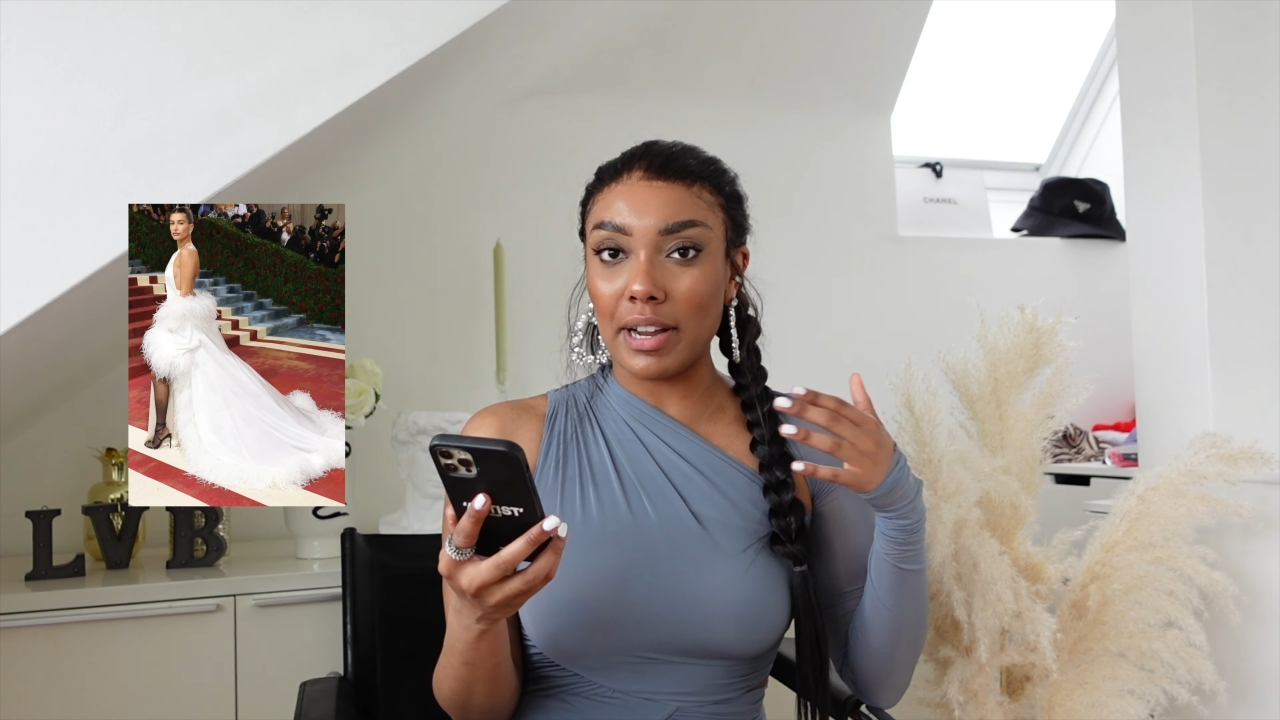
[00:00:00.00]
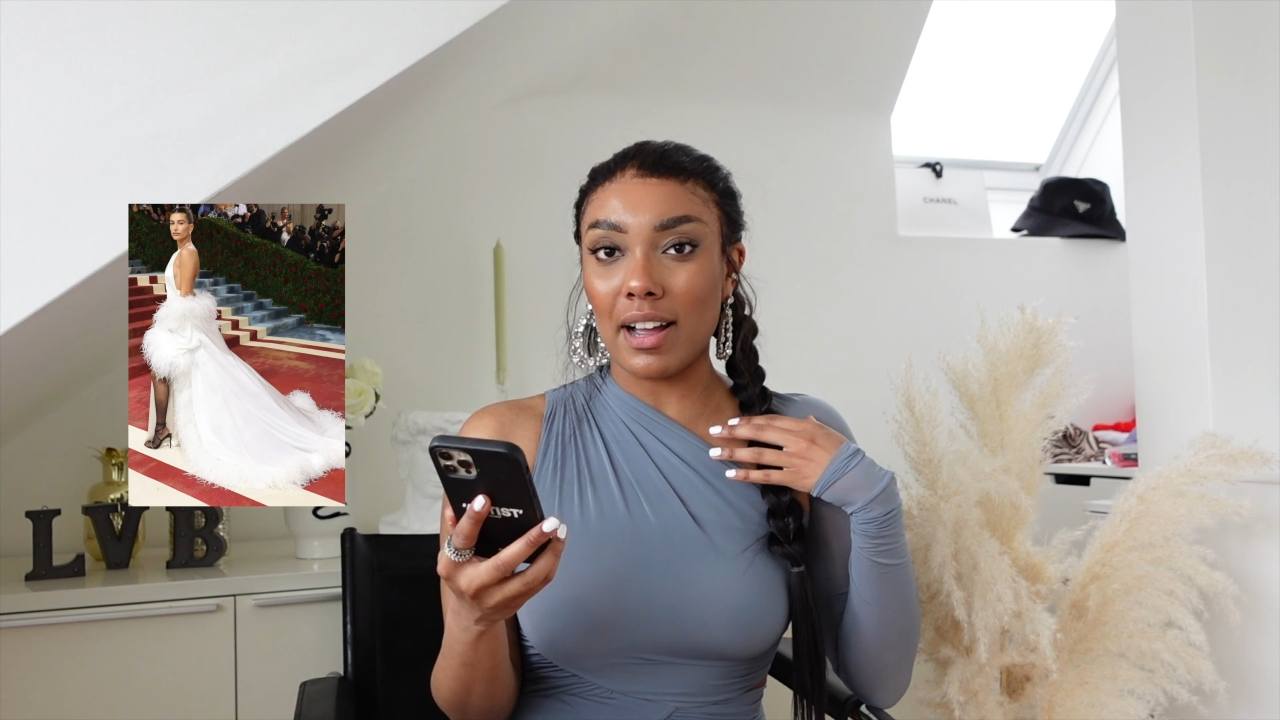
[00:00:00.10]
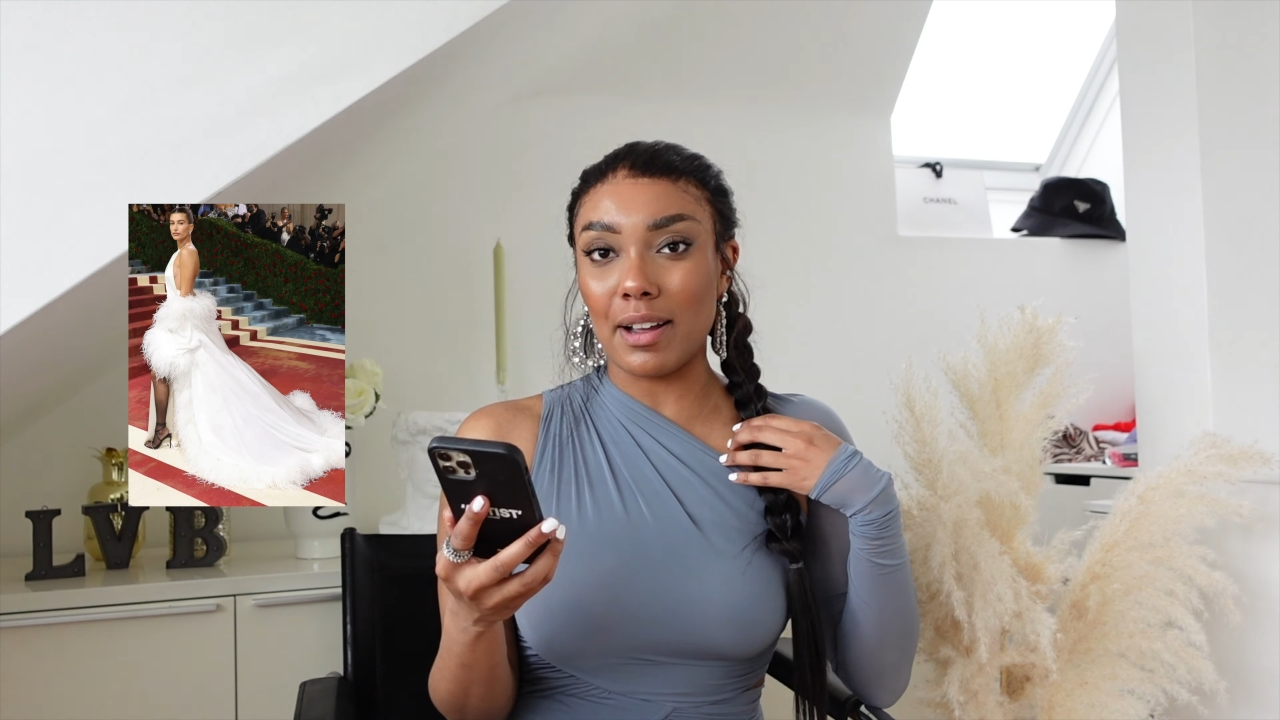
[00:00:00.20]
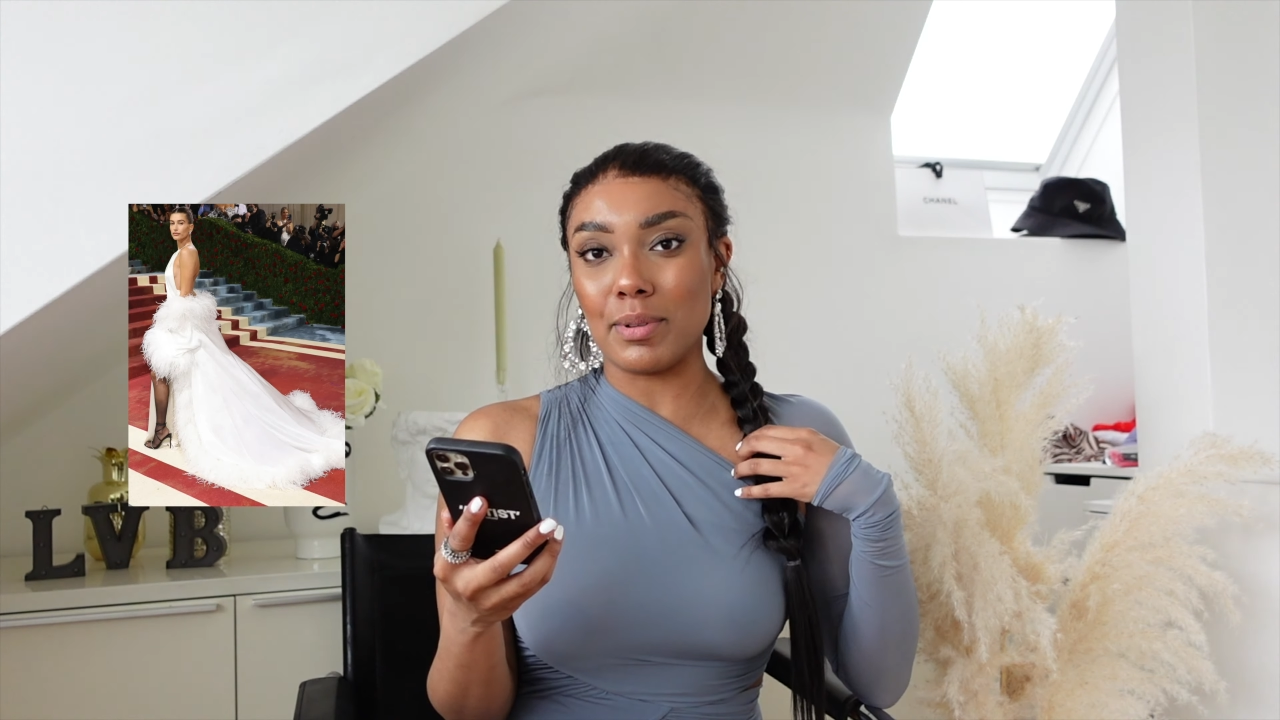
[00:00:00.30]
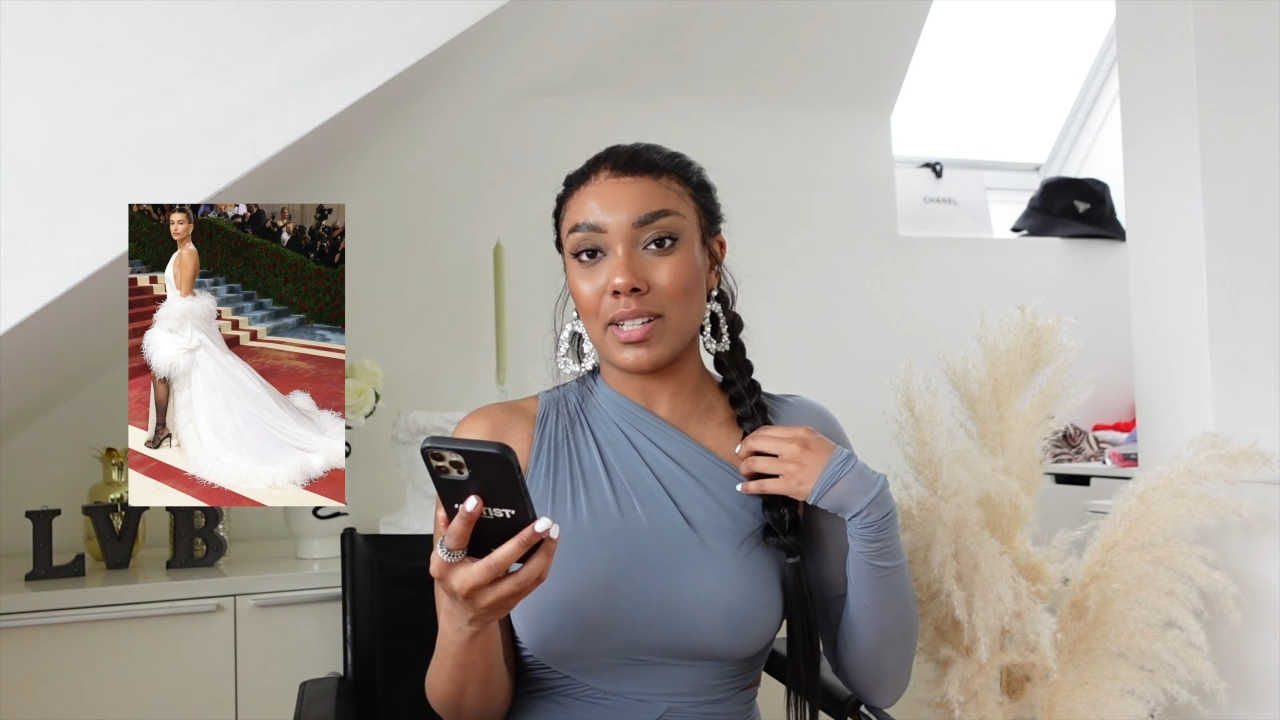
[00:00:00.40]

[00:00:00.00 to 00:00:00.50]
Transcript: I was